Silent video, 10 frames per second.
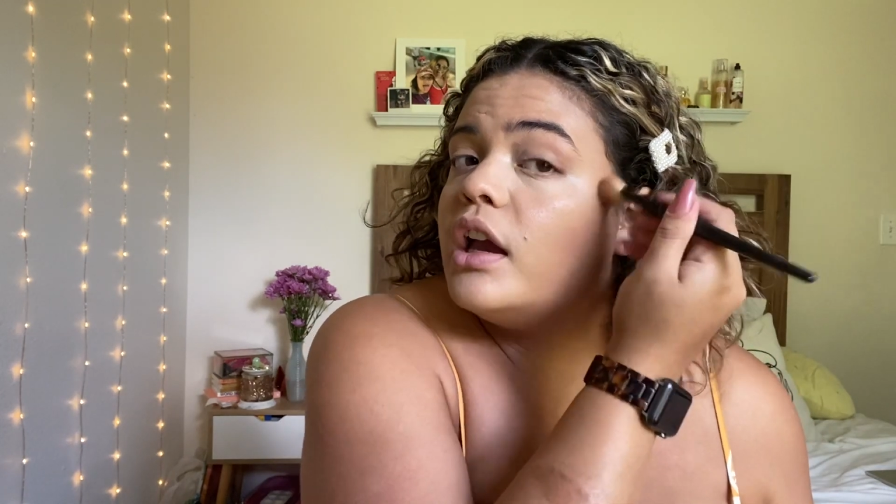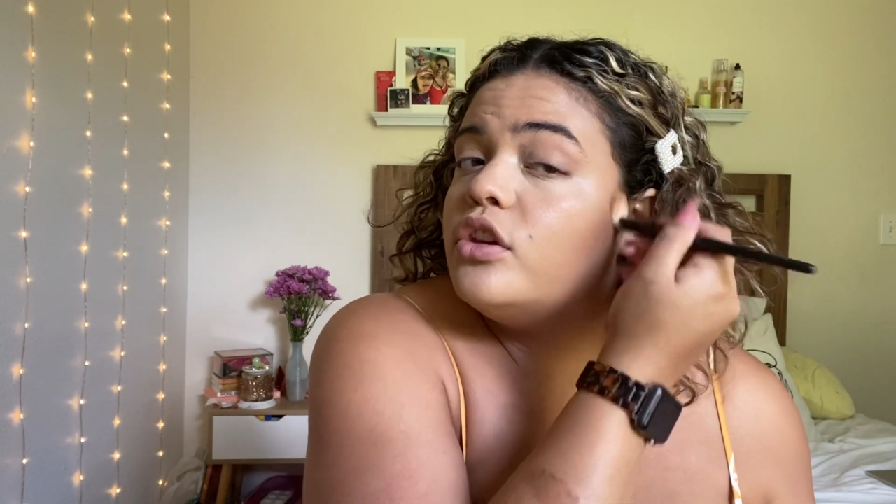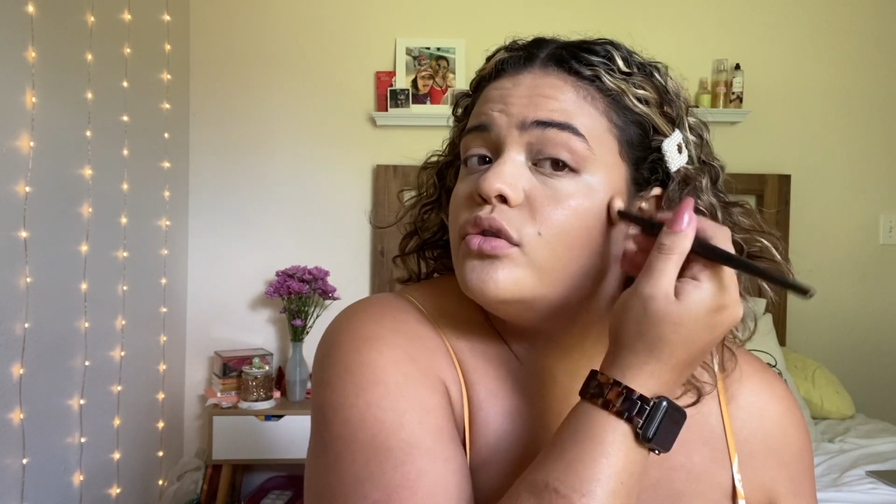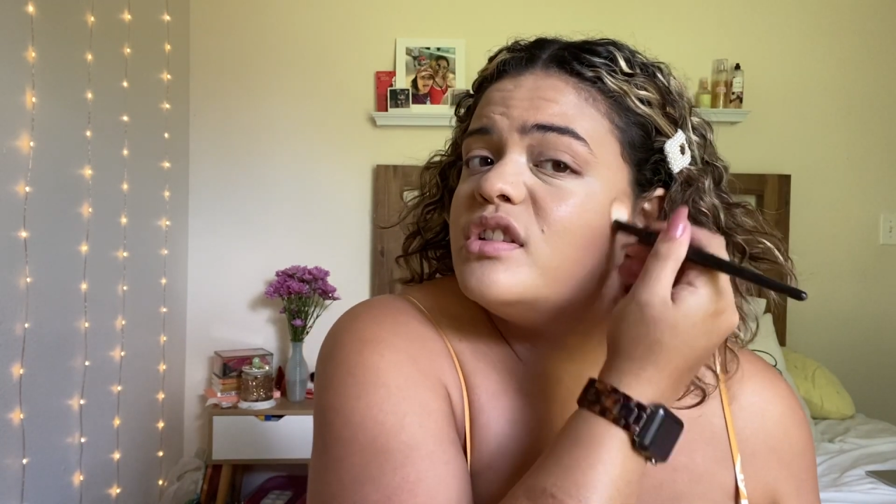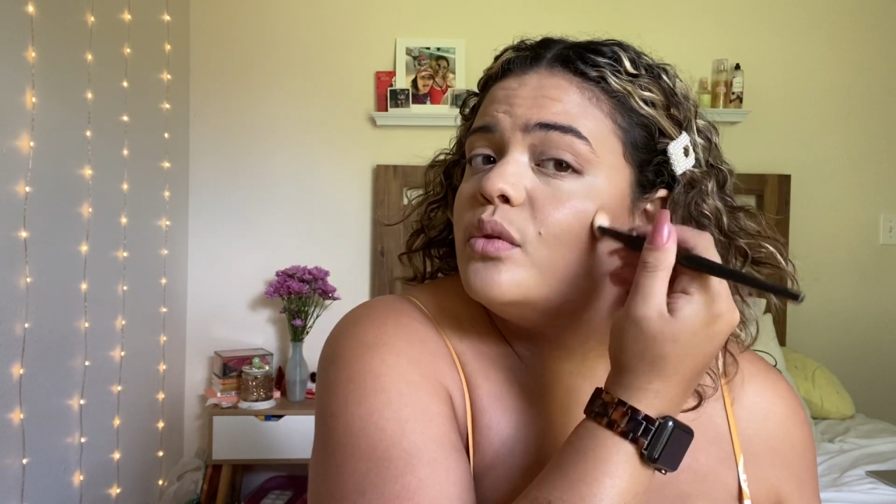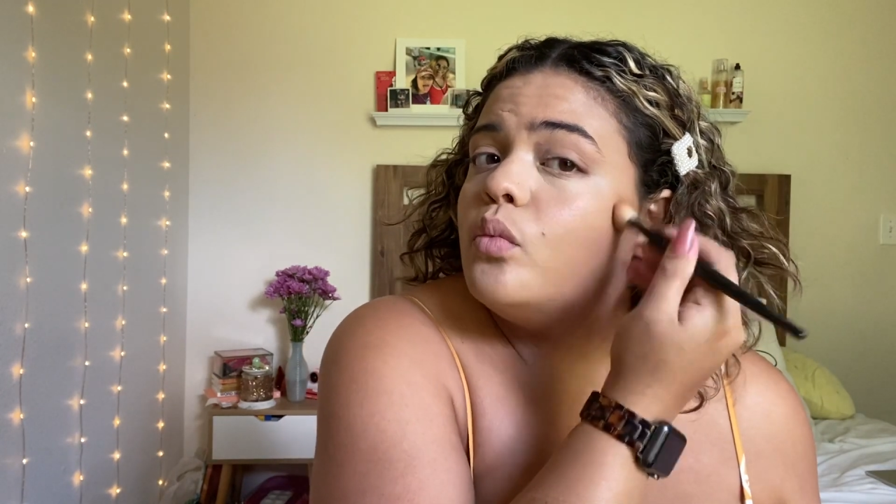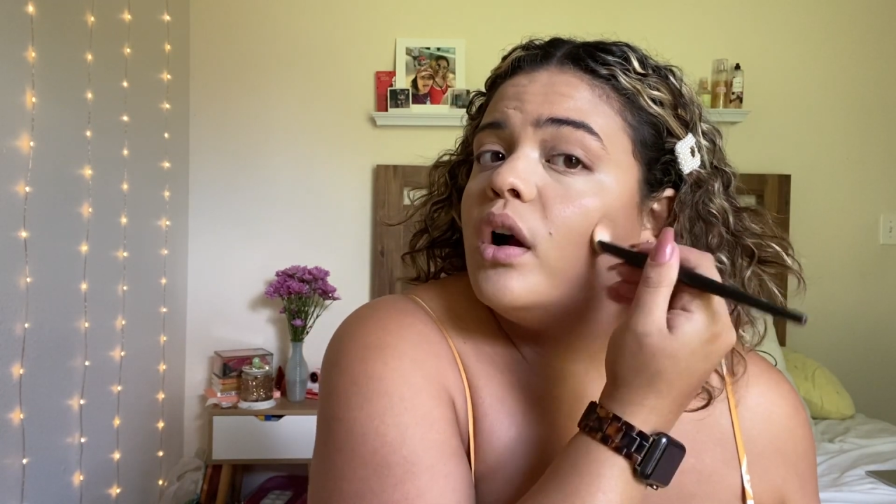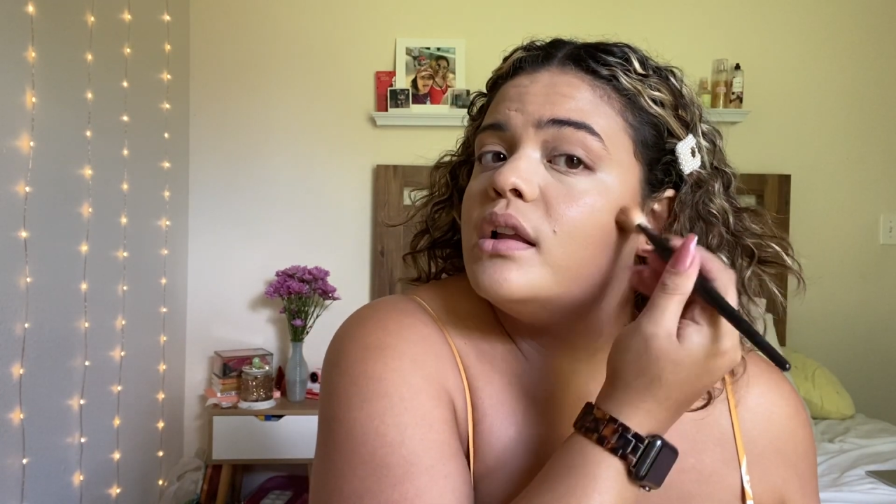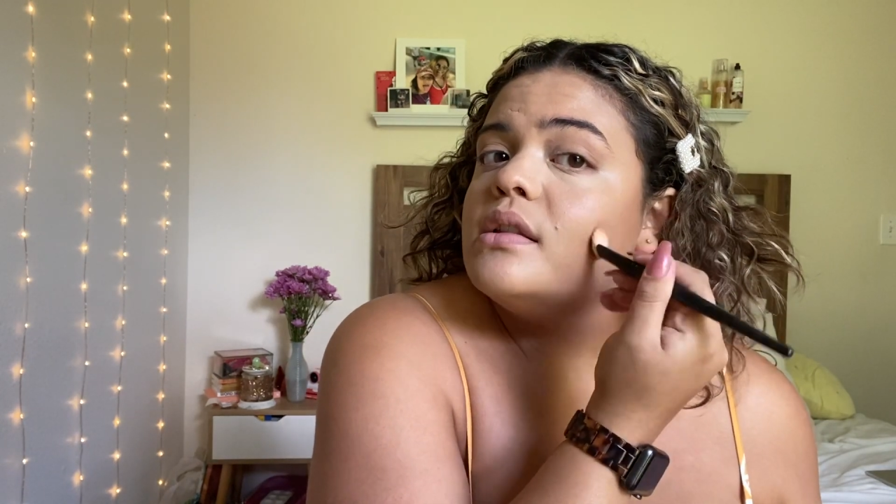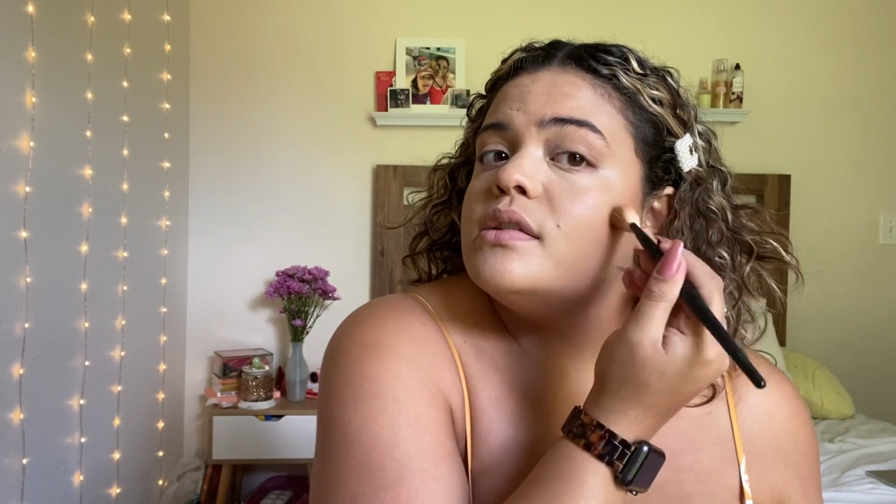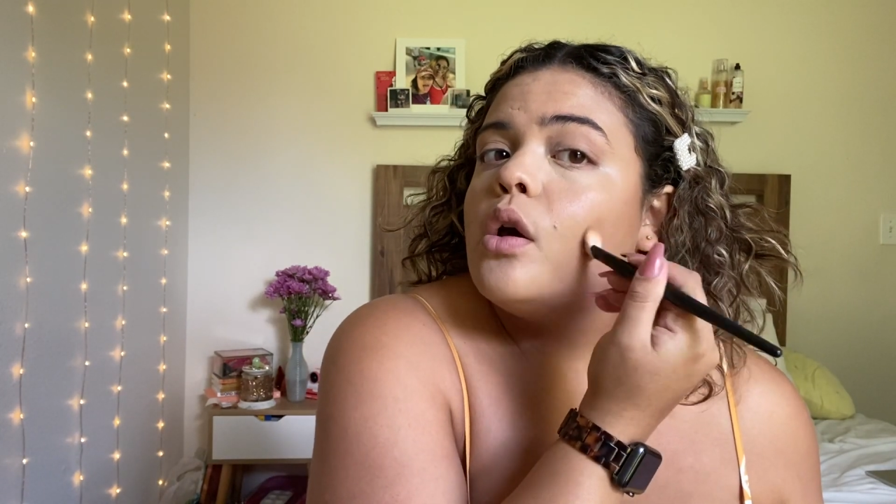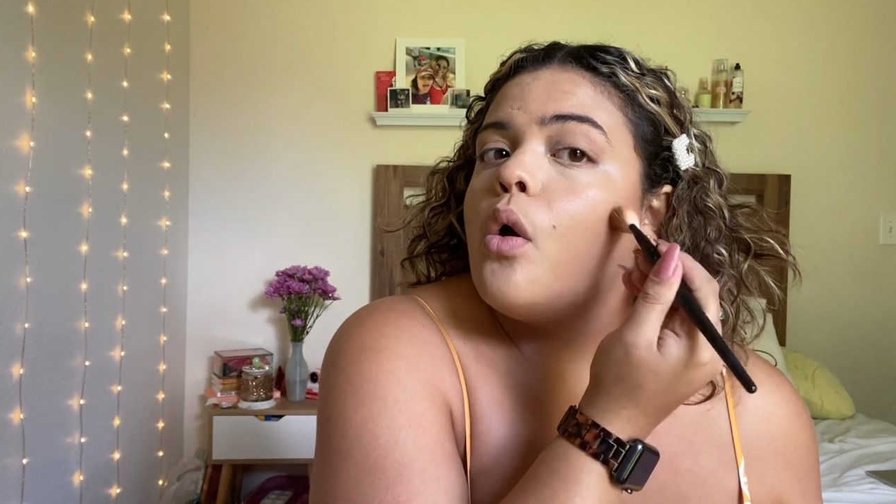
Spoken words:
used it once,